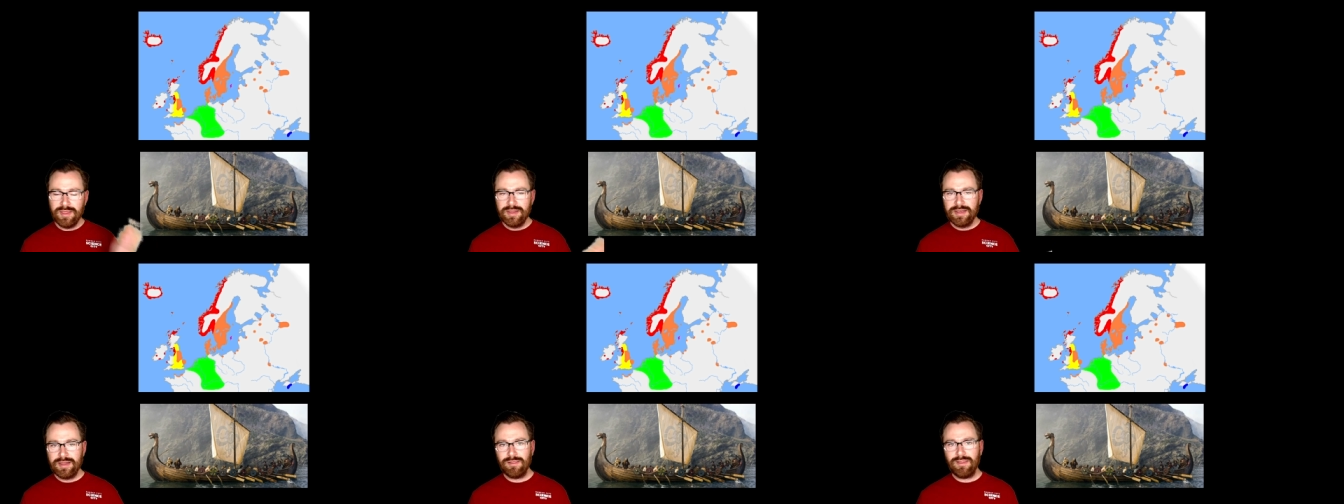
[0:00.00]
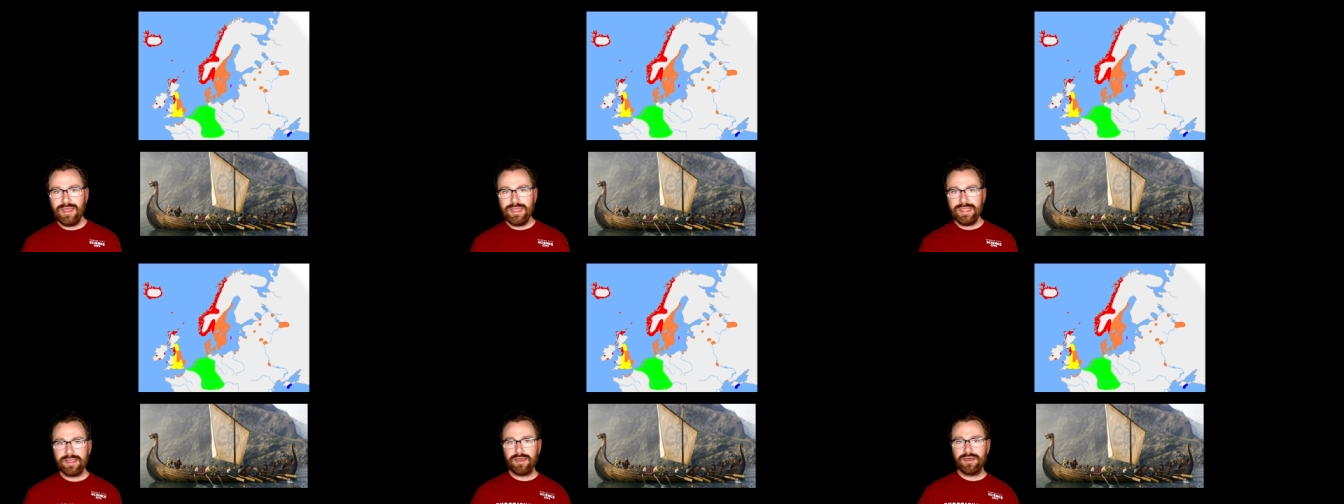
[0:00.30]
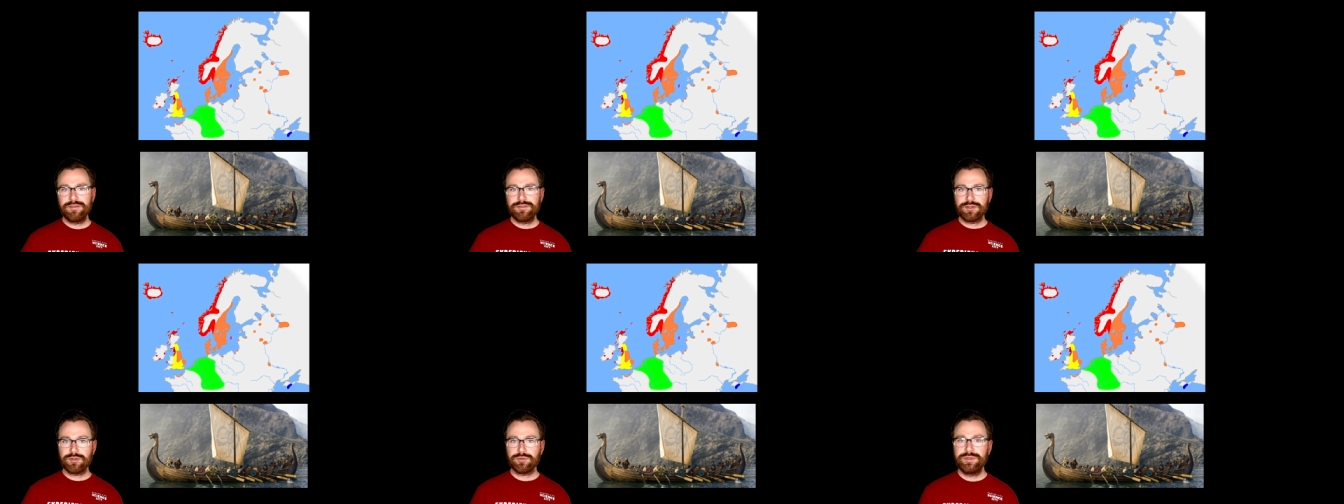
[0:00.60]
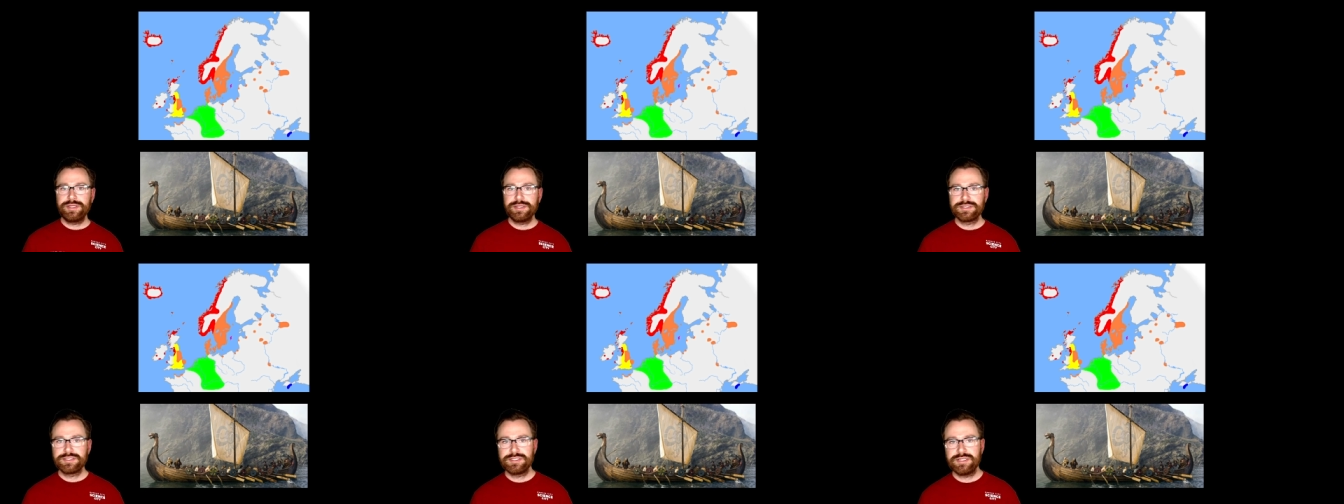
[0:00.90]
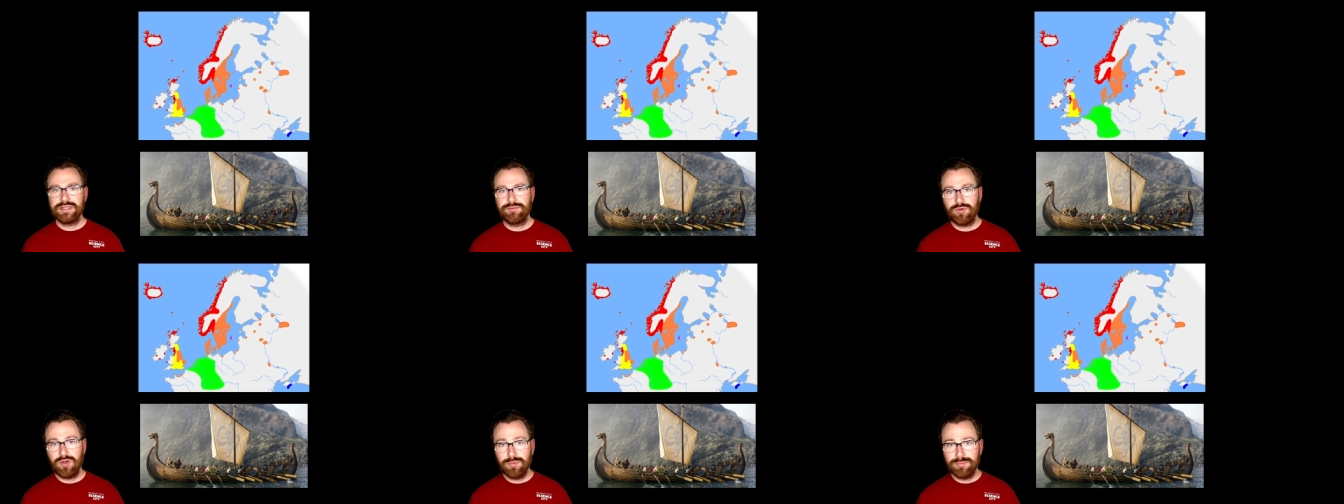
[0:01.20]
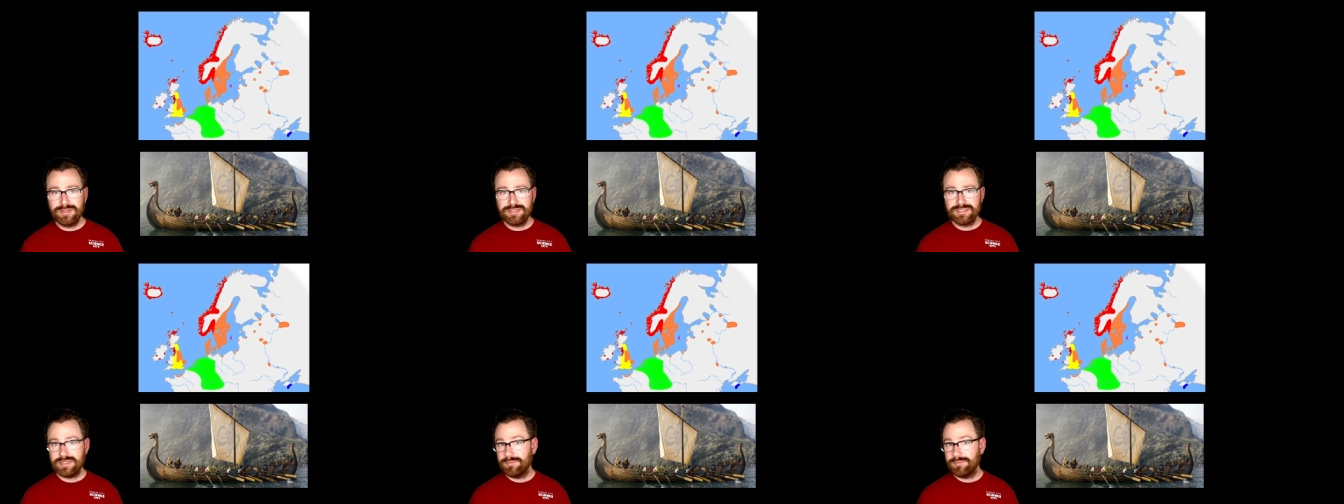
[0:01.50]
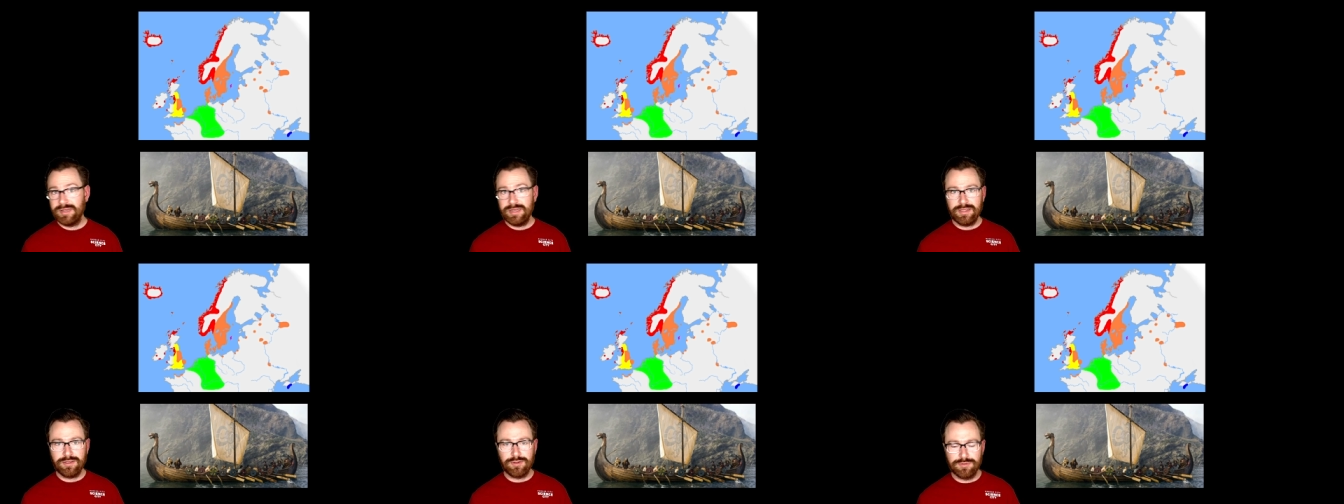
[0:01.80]
like uh, the Greeks and Romans and
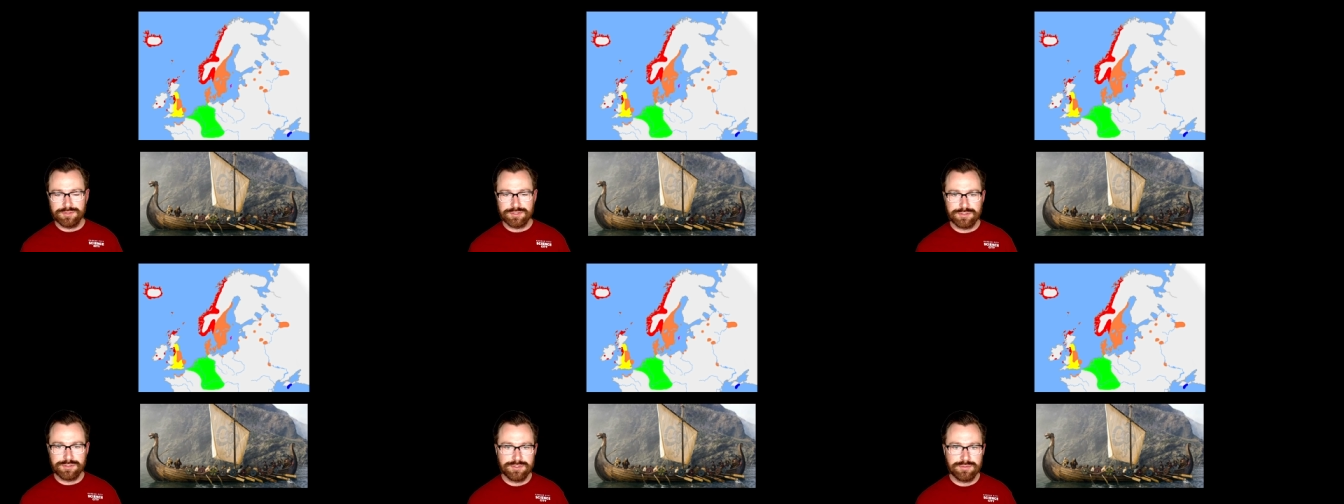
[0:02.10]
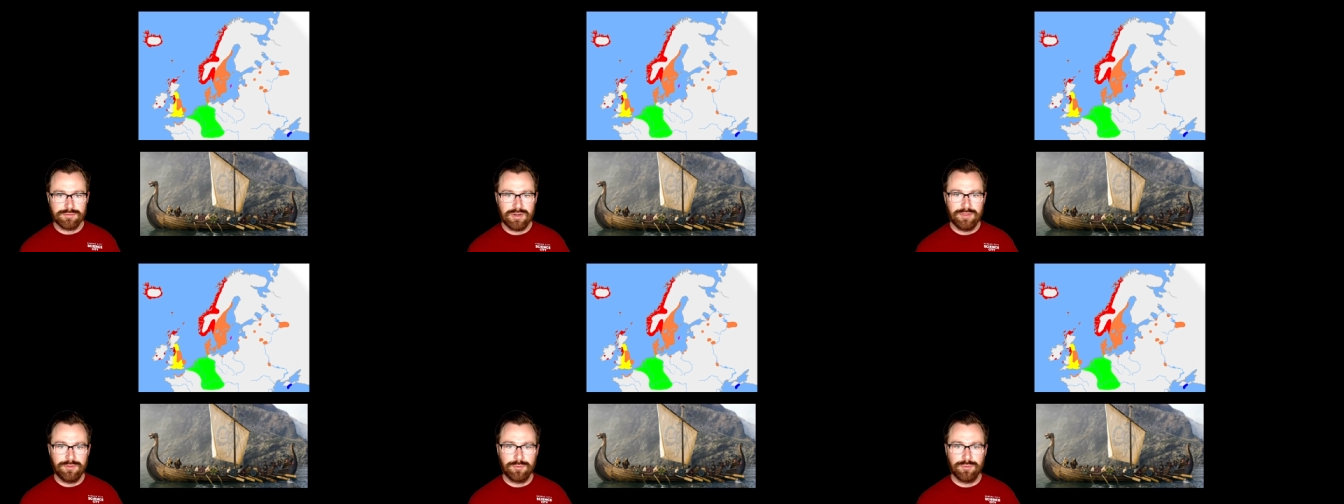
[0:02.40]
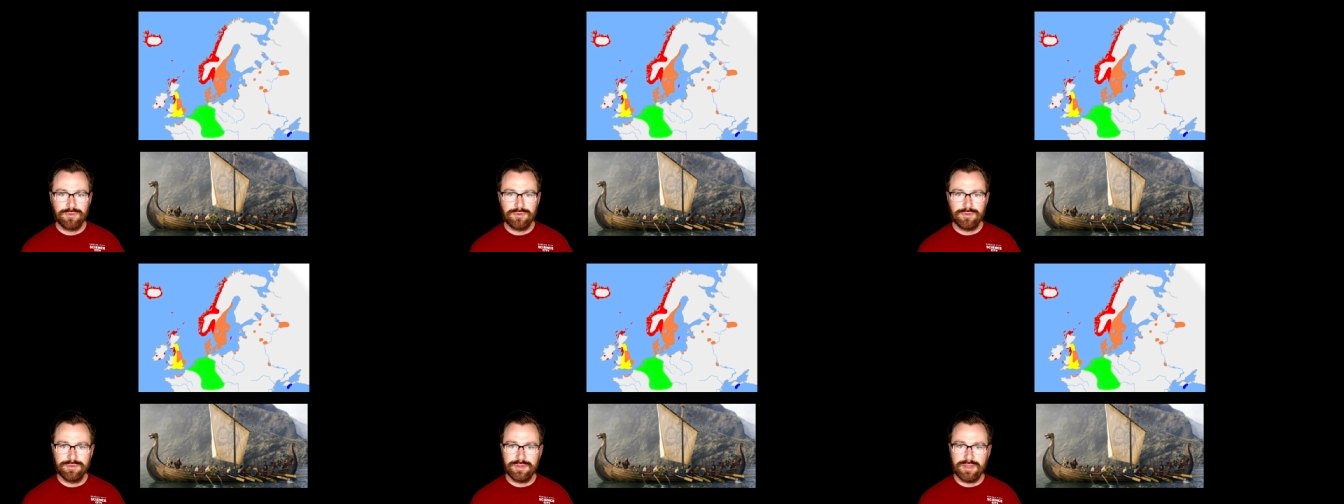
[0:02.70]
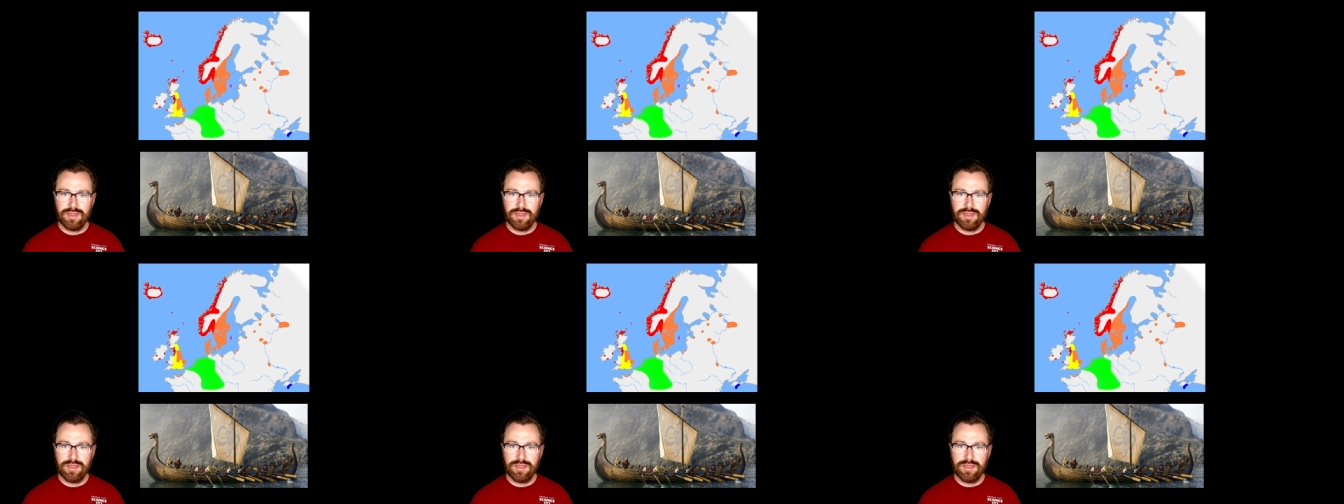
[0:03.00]
many cultures around the world,